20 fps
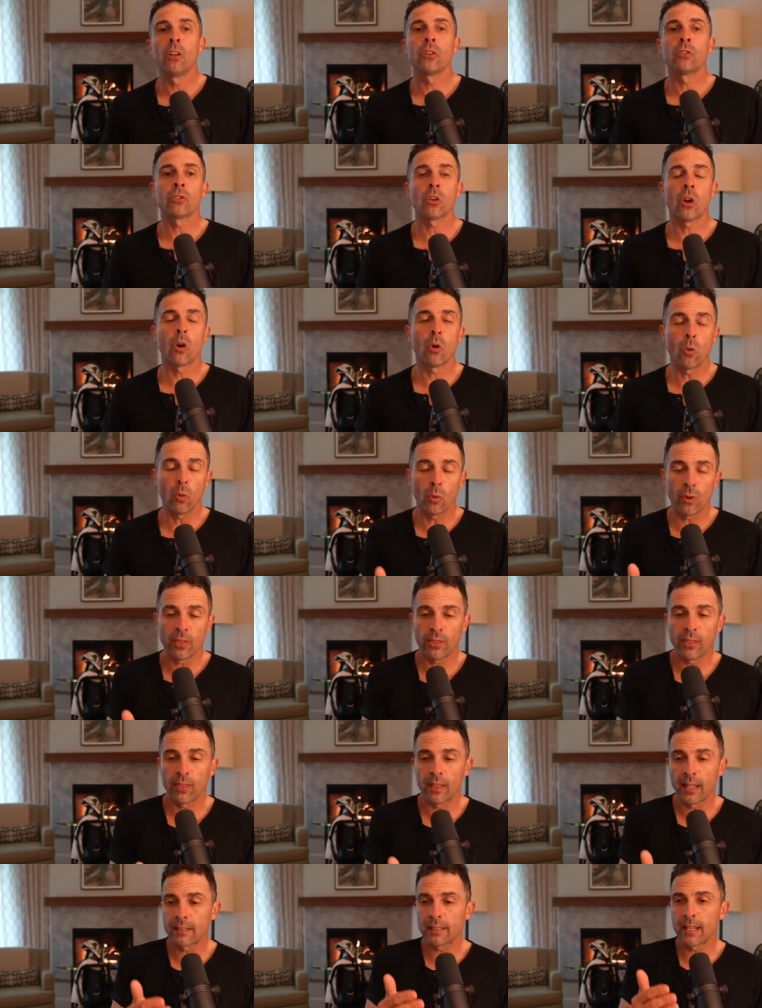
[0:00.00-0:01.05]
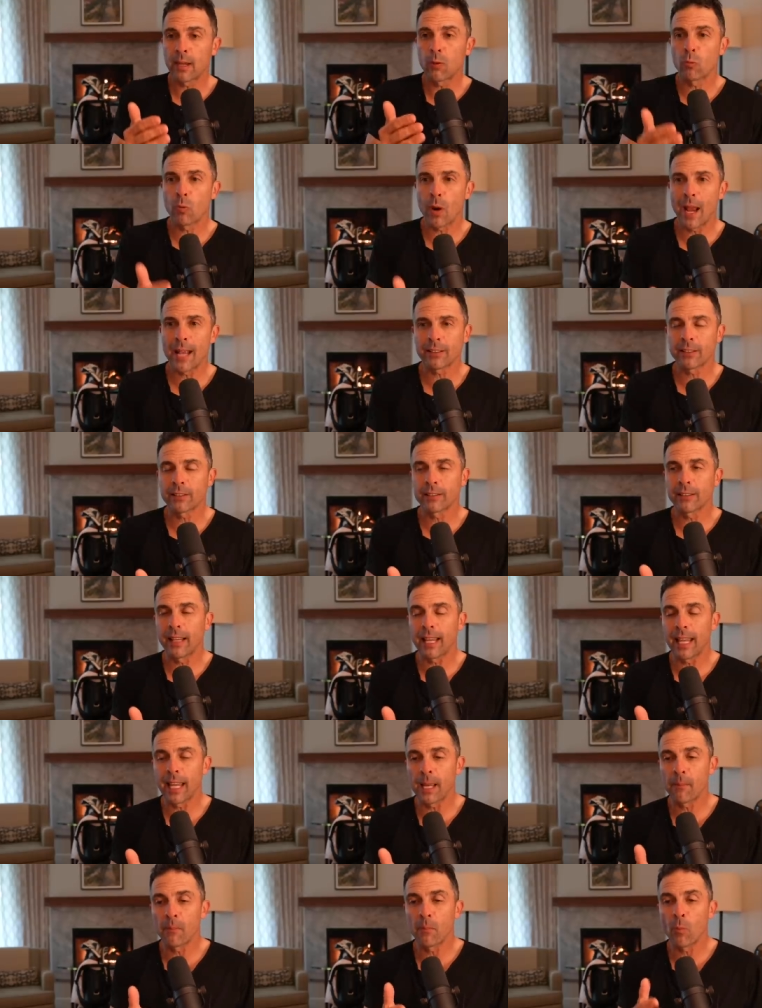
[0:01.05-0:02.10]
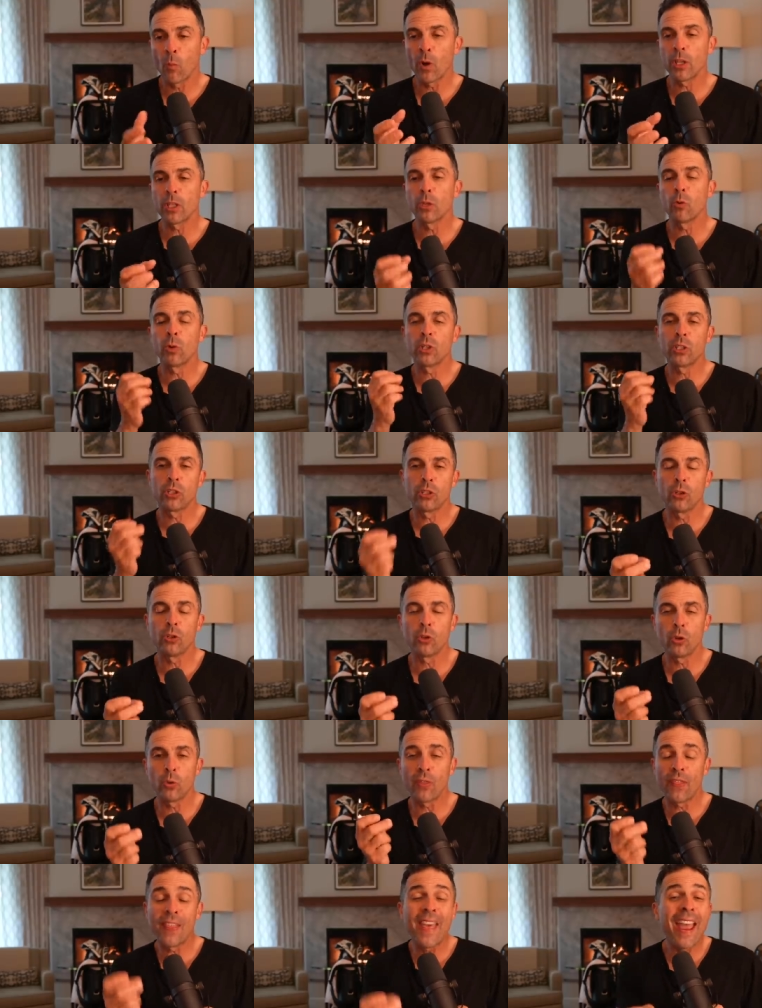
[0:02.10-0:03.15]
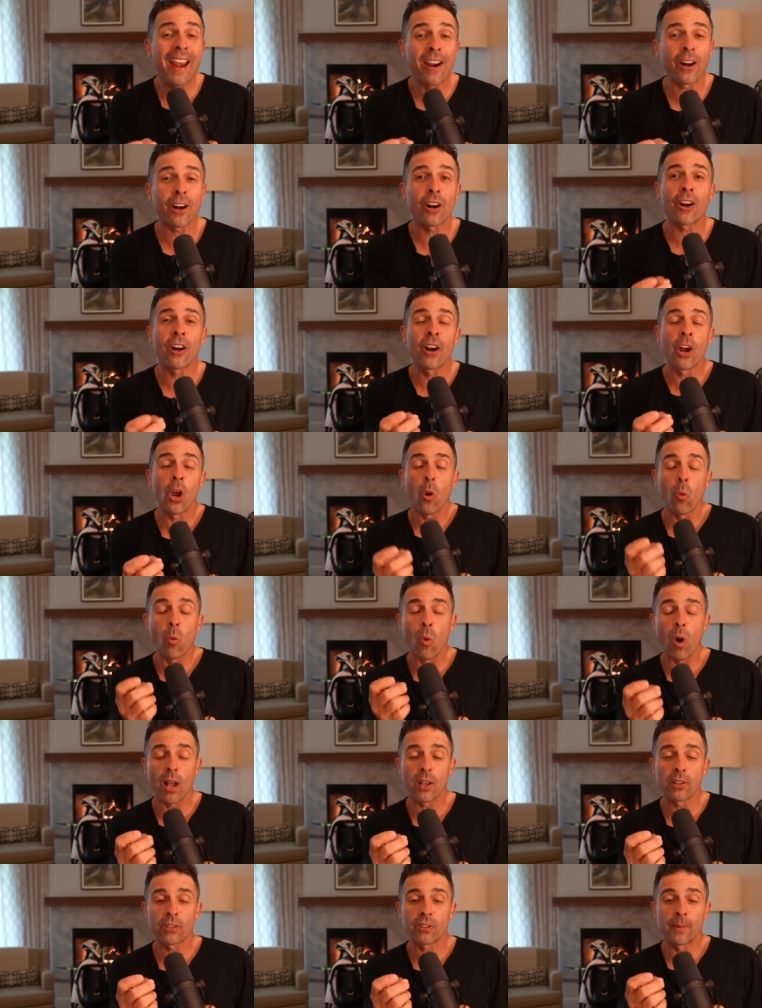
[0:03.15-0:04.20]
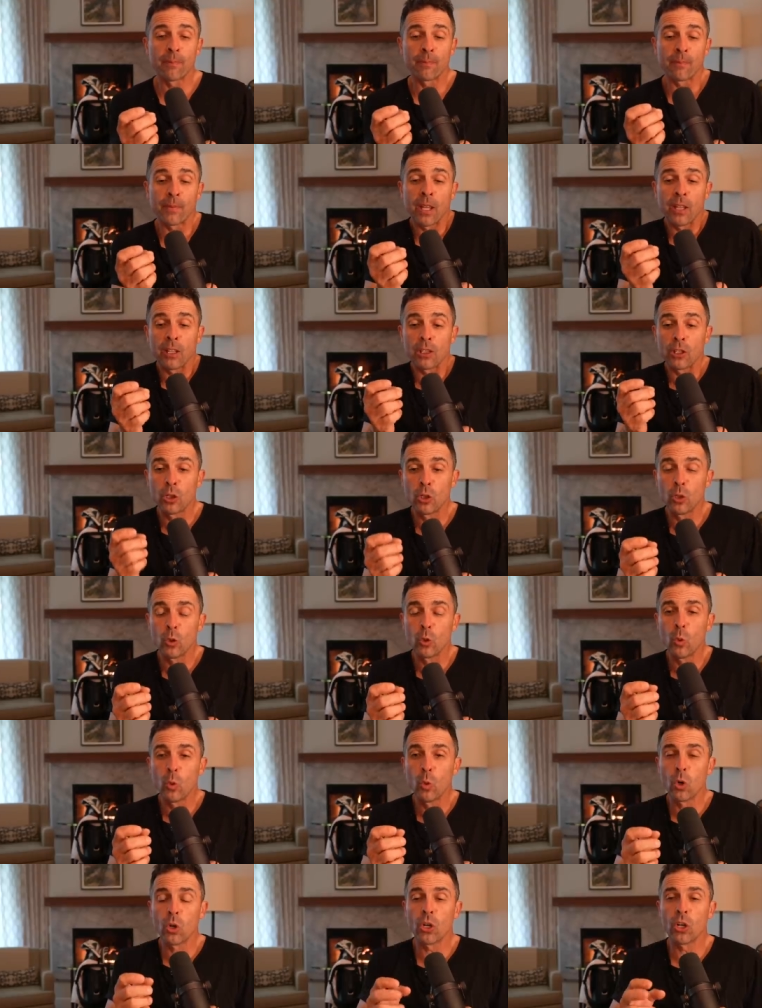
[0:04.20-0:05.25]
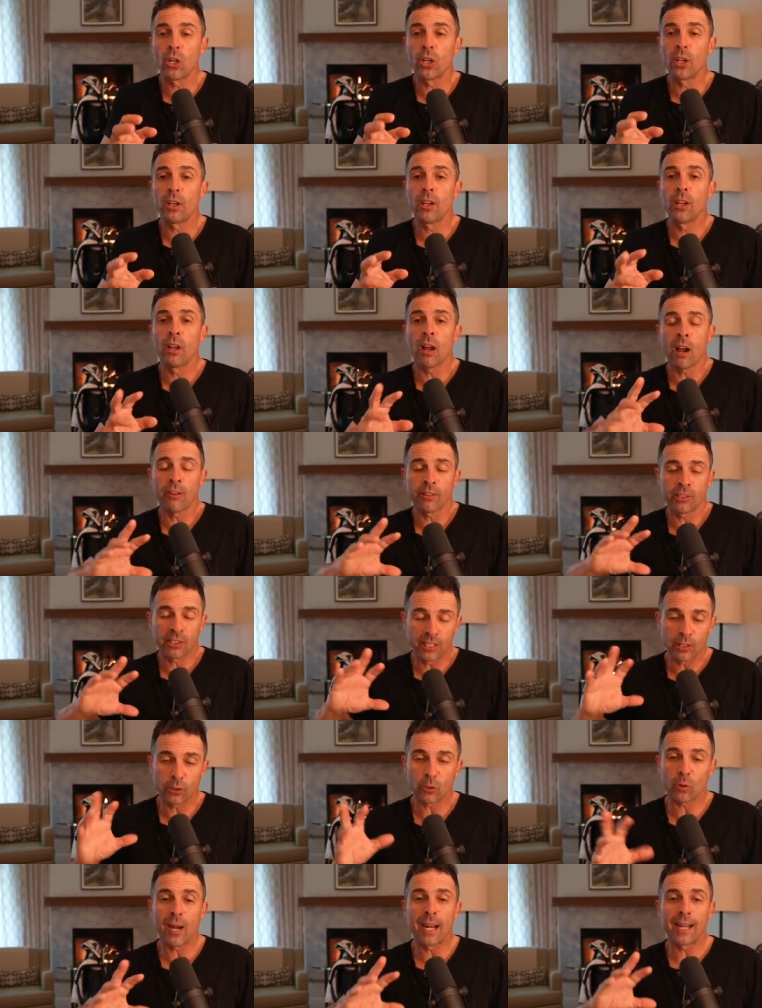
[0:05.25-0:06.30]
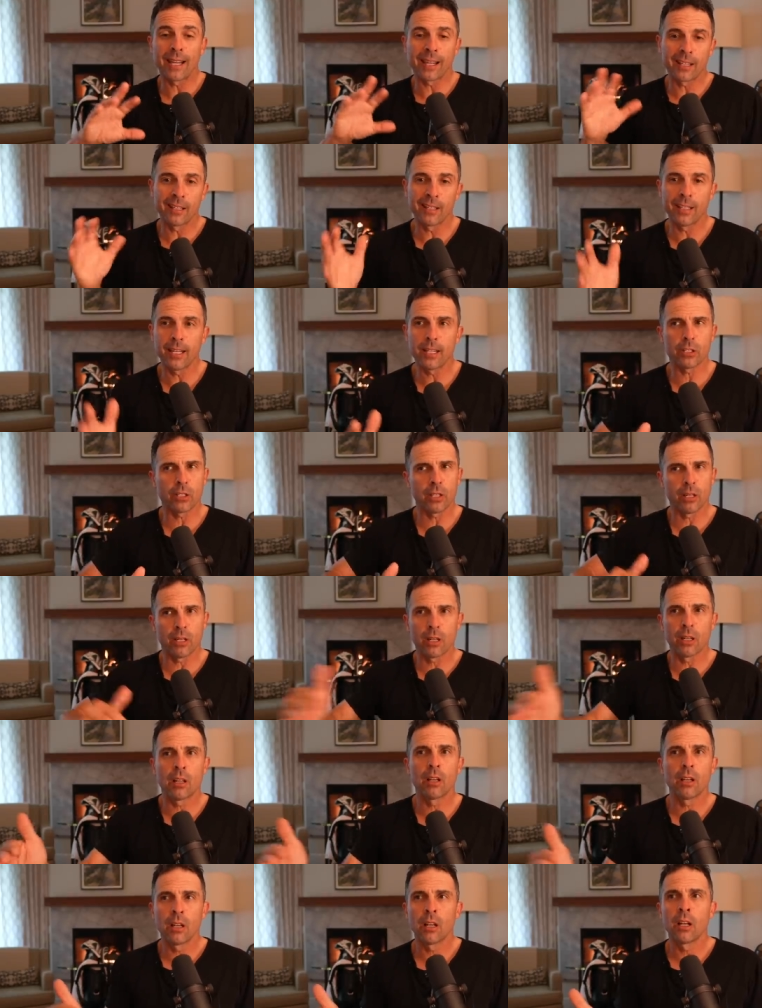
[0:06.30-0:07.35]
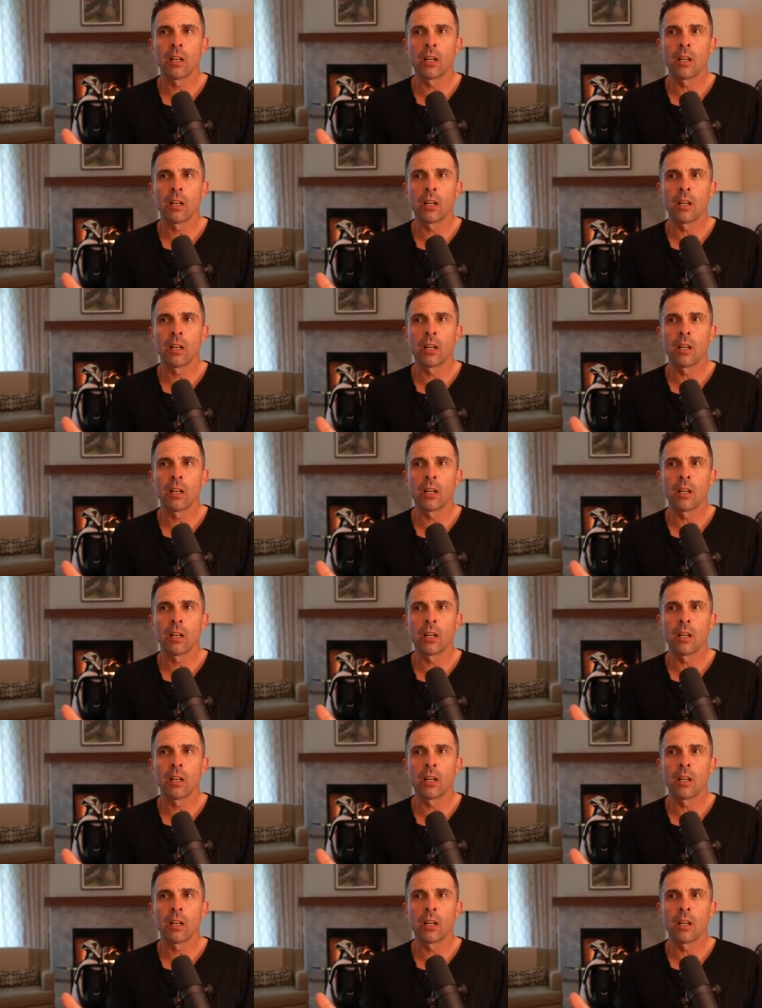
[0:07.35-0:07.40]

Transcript: So with, let's say, wrestling, what you would do there was you would obviously train and condition